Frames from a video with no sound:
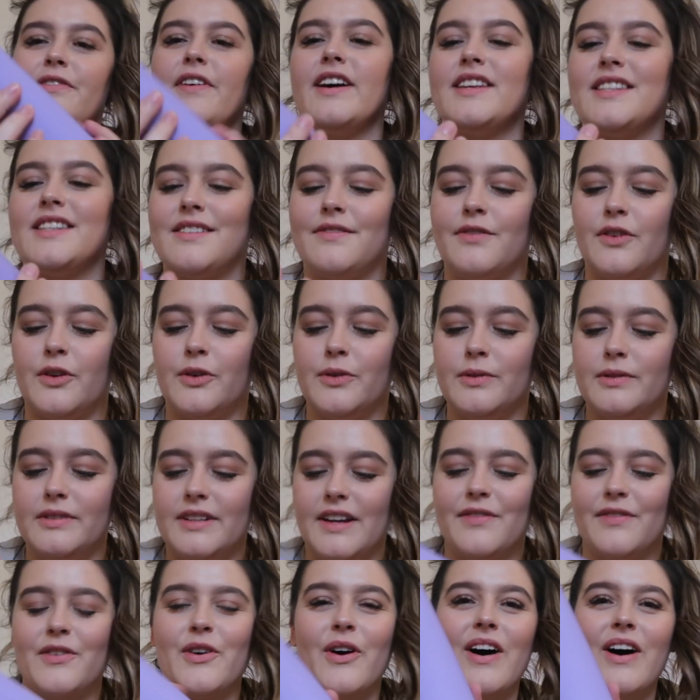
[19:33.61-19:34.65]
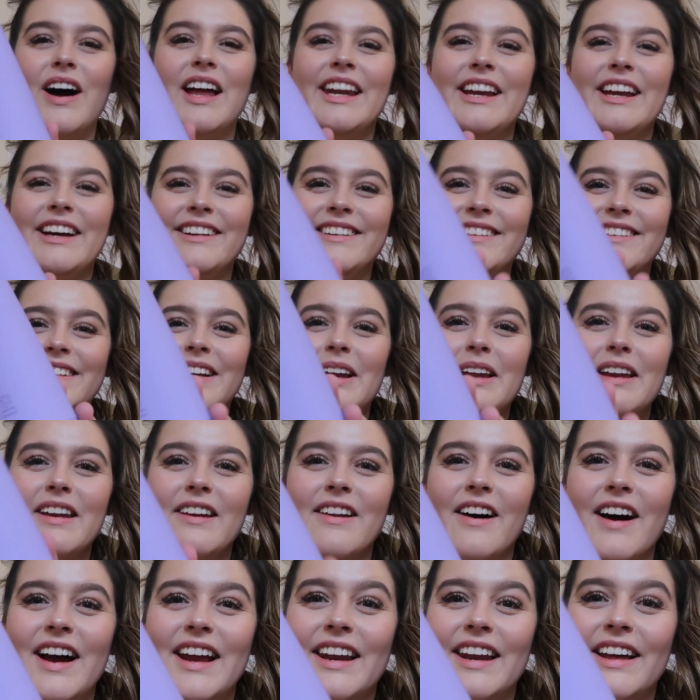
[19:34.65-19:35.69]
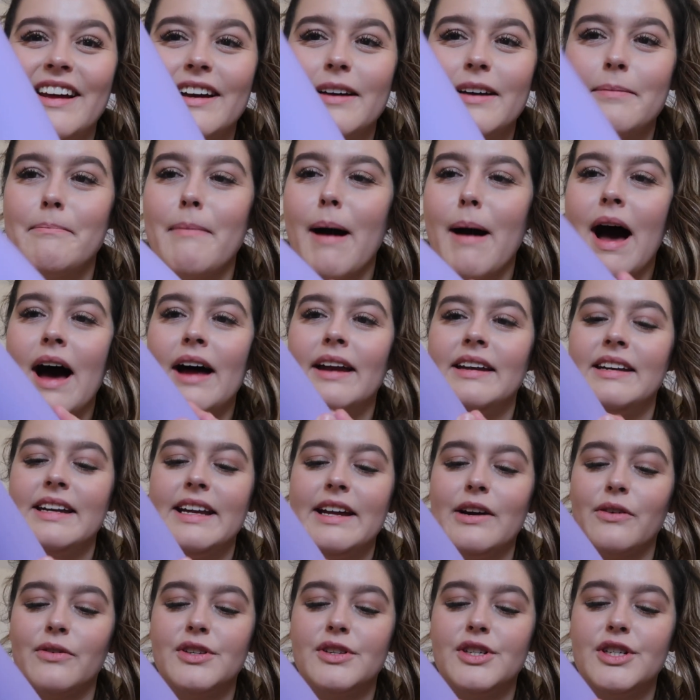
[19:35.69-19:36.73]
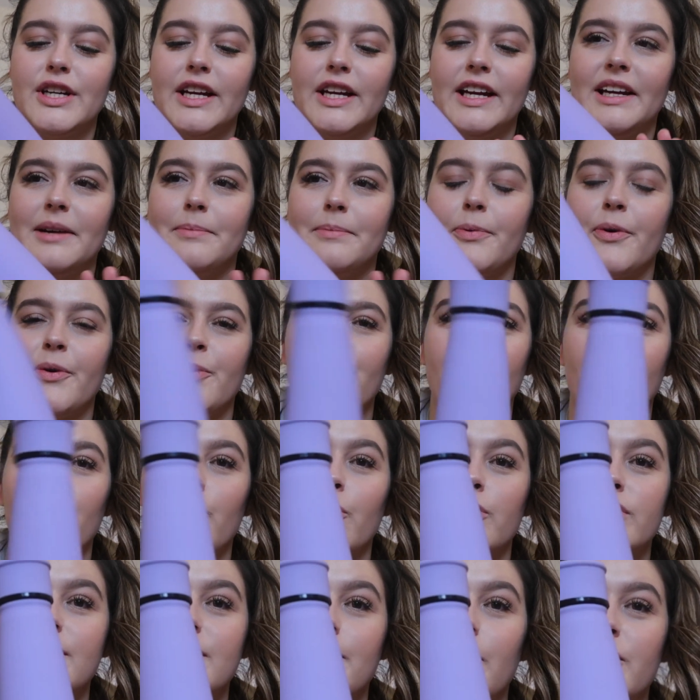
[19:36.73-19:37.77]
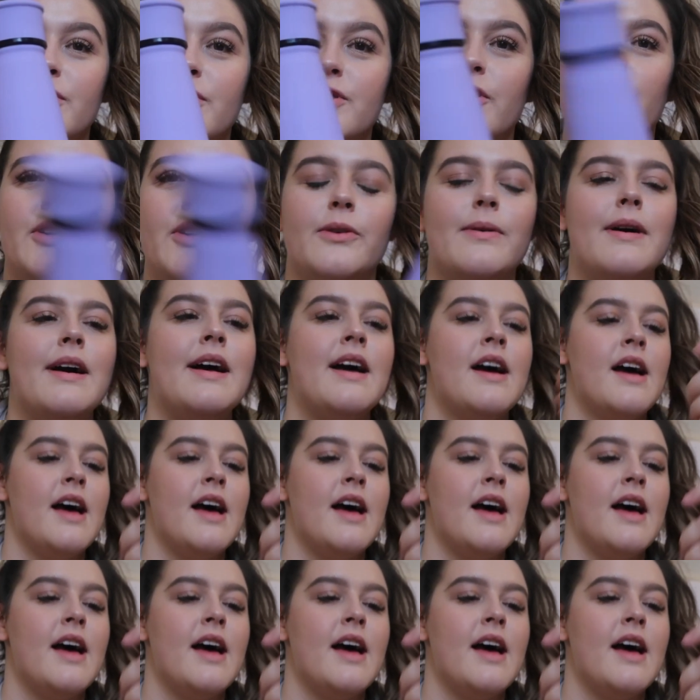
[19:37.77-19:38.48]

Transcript: first of all, I've got a little lilac matte Neon Sheep water bottle.